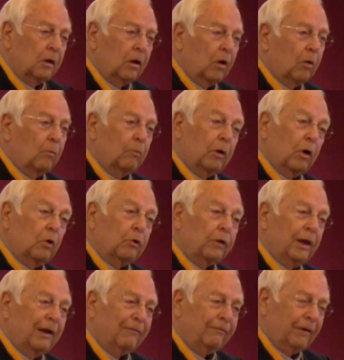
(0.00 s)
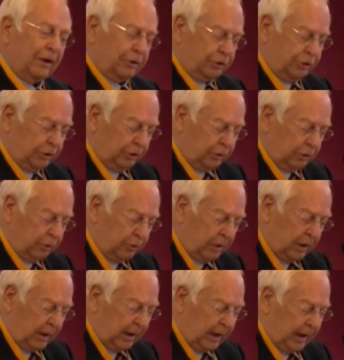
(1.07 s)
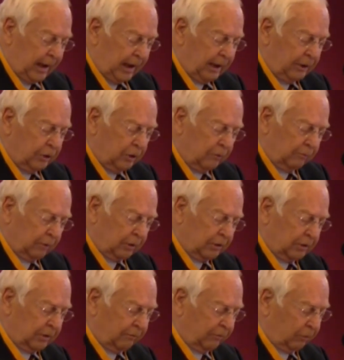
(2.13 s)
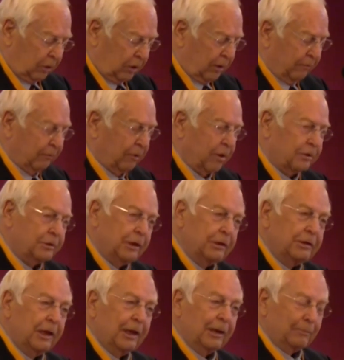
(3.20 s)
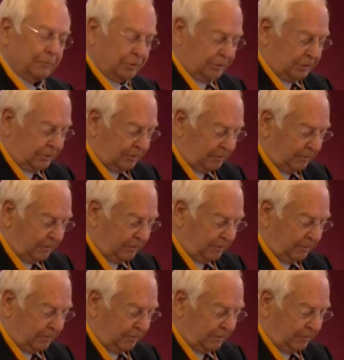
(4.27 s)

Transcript: on both FSU and University of Florida varsity teams